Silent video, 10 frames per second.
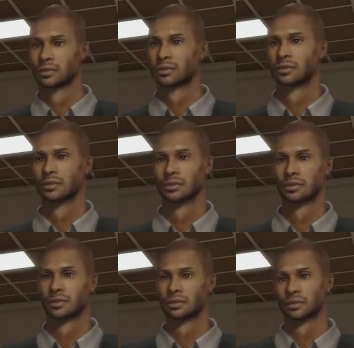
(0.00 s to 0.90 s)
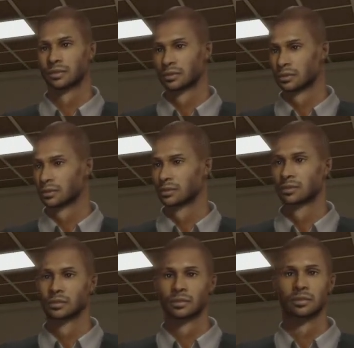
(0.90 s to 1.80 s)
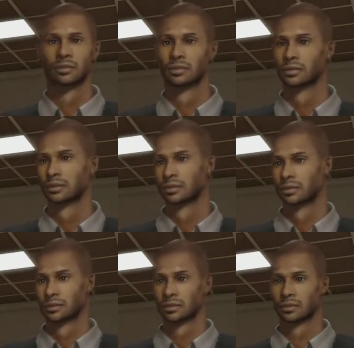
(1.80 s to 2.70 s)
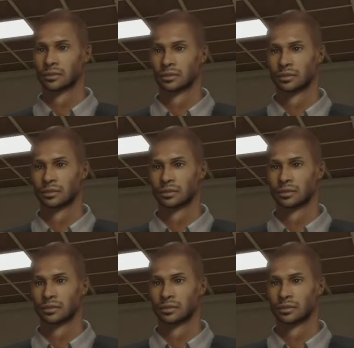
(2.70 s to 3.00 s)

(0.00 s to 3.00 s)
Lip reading: Nothing is said.